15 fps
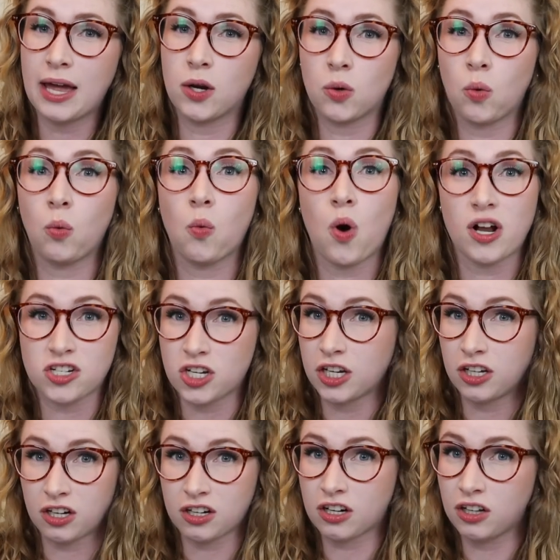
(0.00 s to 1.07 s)
and
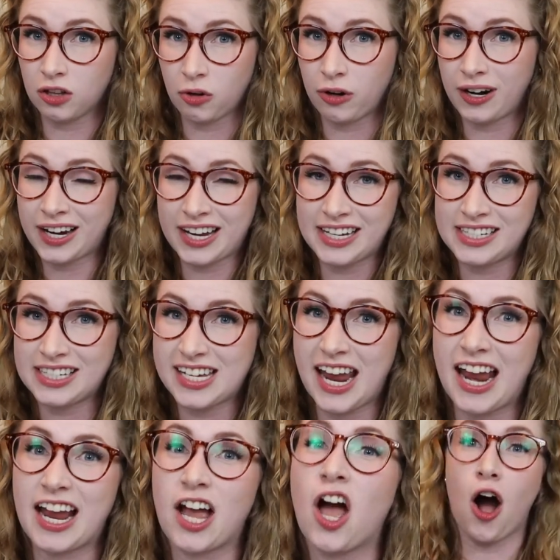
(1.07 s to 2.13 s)
watching your caloric
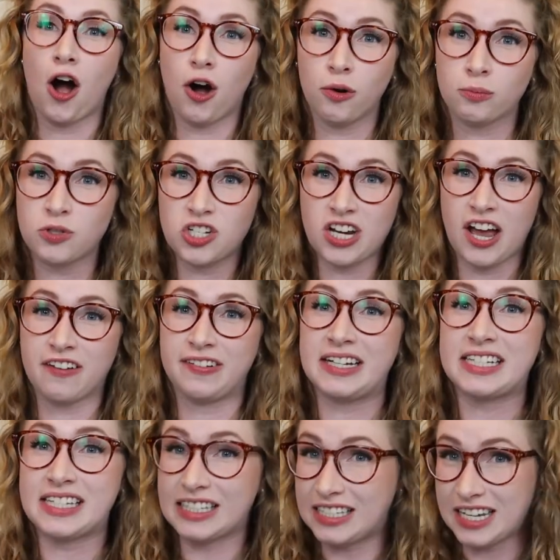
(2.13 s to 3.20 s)
intake, Home Chef
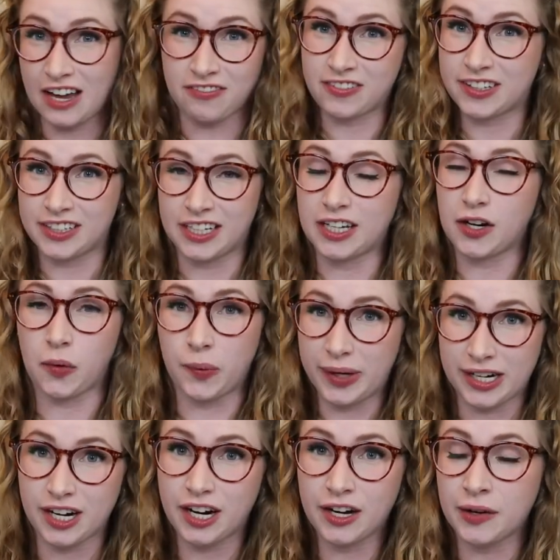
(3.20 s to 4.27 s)
is definitely your
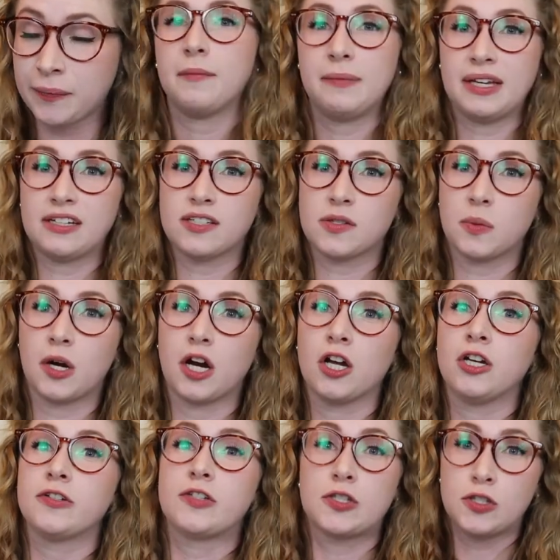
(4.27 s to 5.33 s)
winner. The meals were
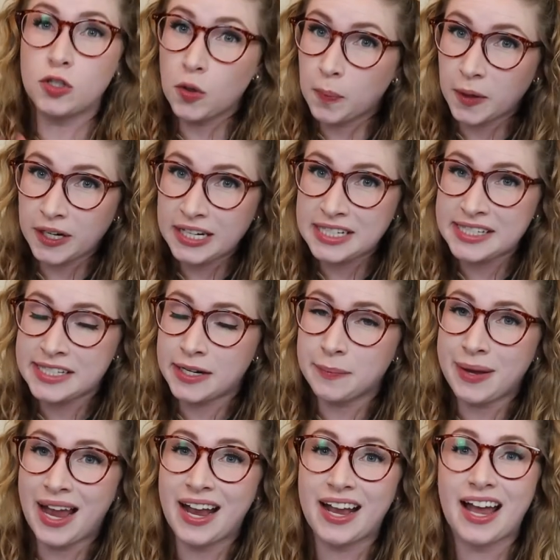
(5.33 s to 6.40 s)
super easy to
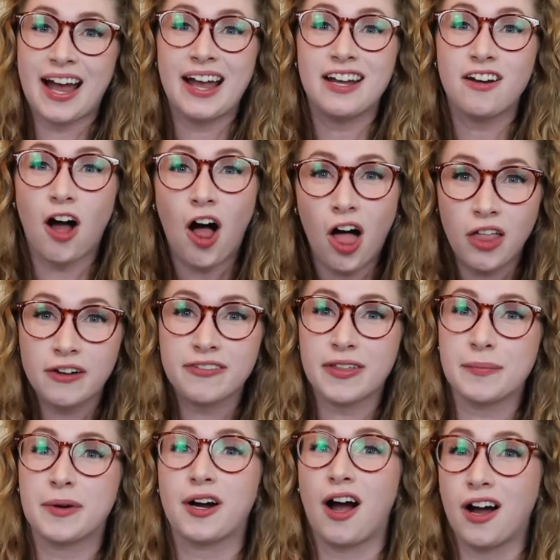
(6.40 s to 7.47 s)
make and all of
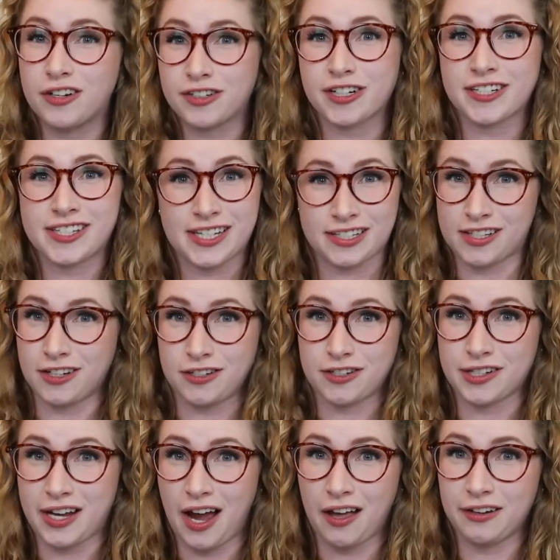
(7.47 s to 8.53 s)
them are under
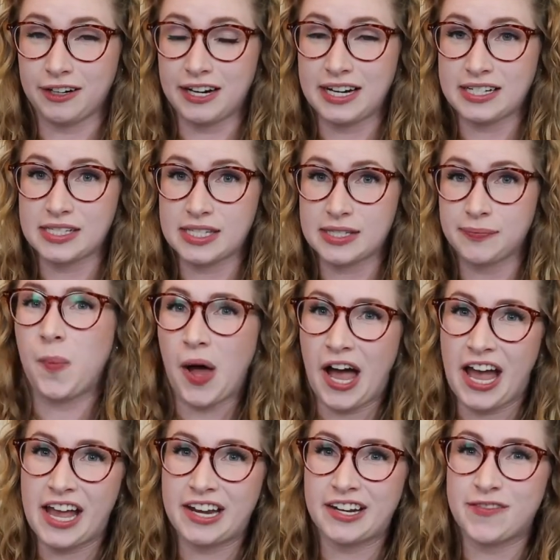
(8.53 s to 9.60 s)
600 calories.
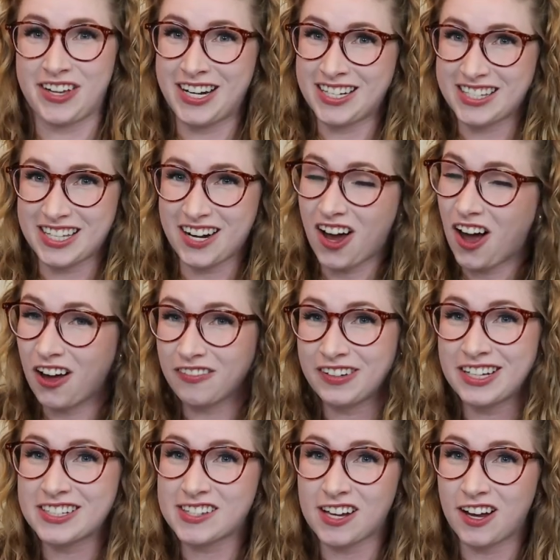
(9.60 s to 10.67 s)
But if it isn't
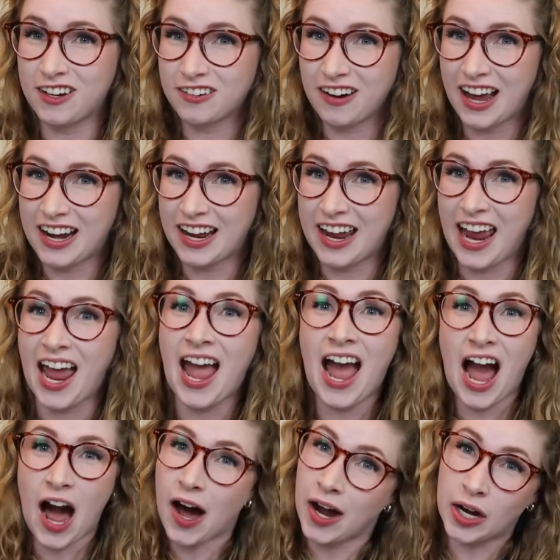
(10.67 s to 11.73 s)
obvious already,
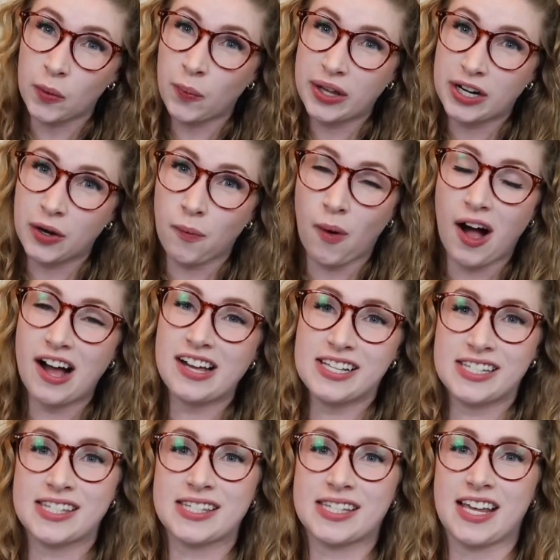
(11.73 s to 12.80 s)
our winner
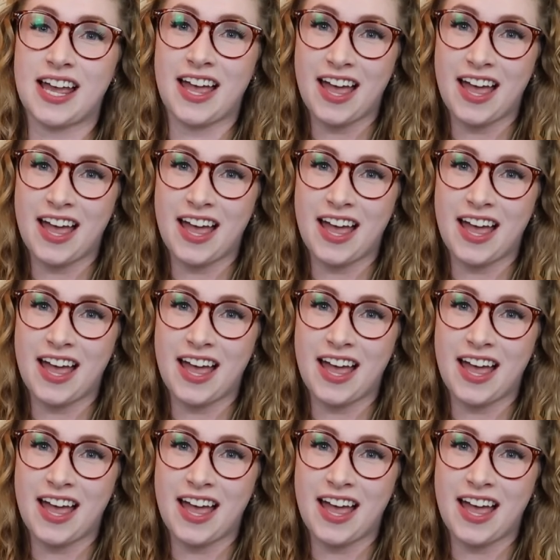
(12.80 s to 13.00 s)
was